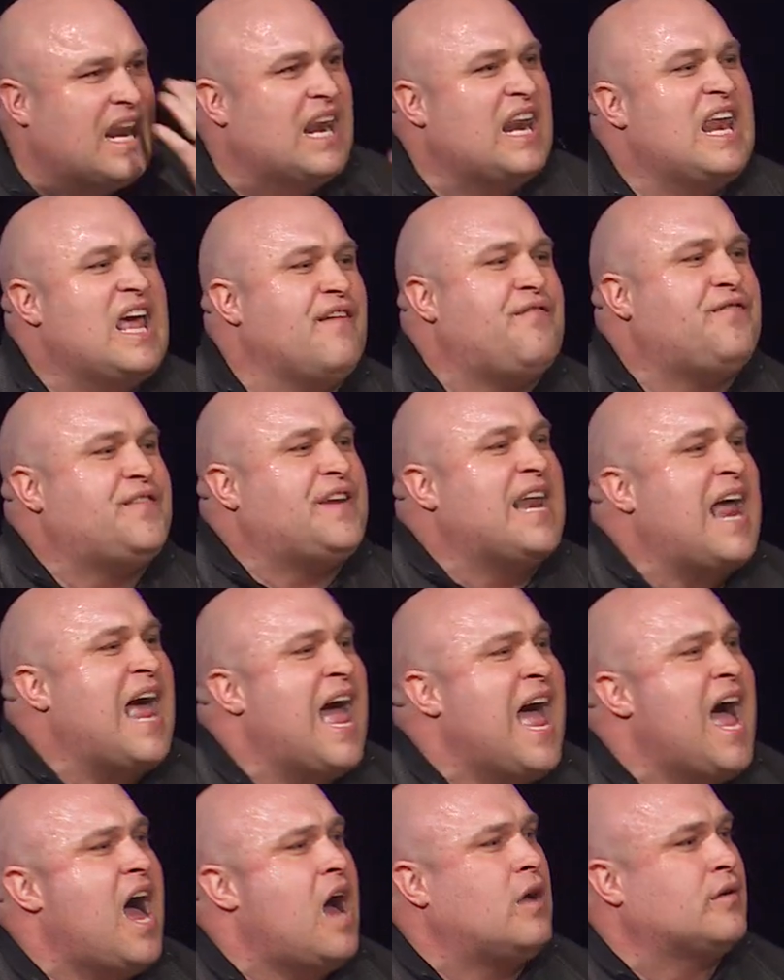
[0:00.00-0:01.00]
lift it
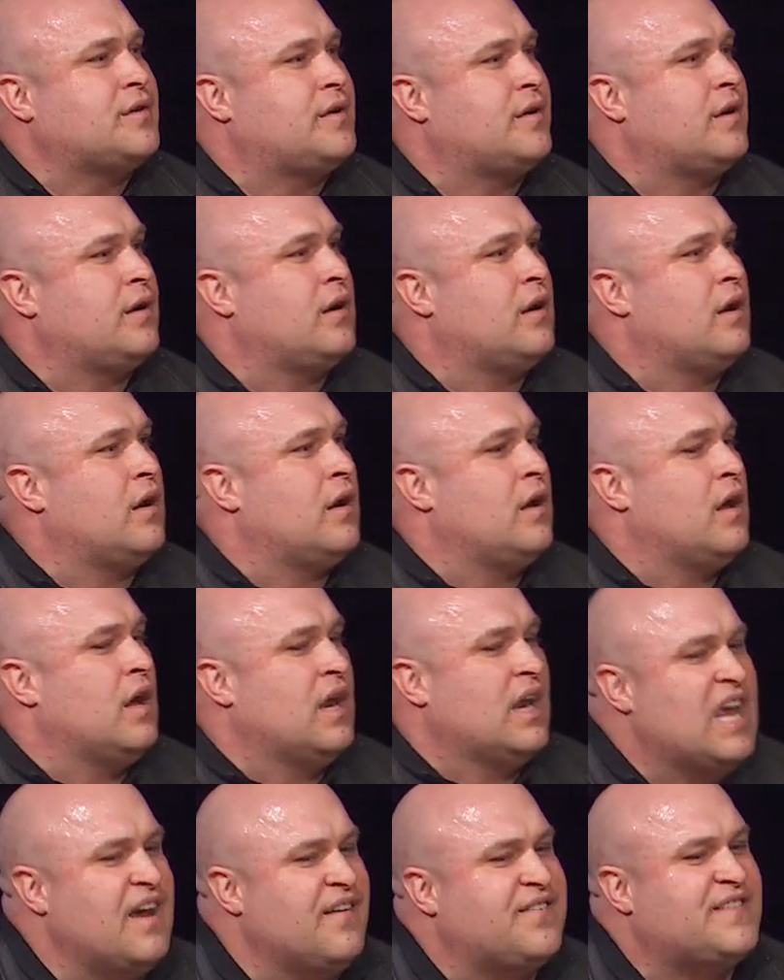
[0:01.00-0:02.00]
out.
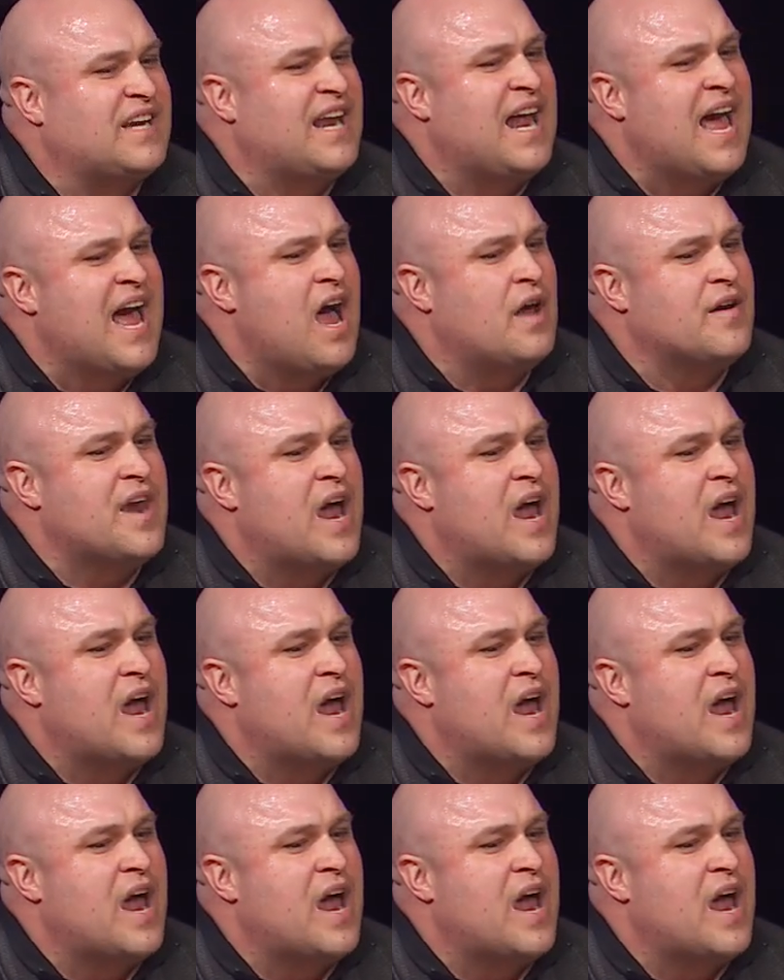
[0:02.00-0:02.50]
Lift it out.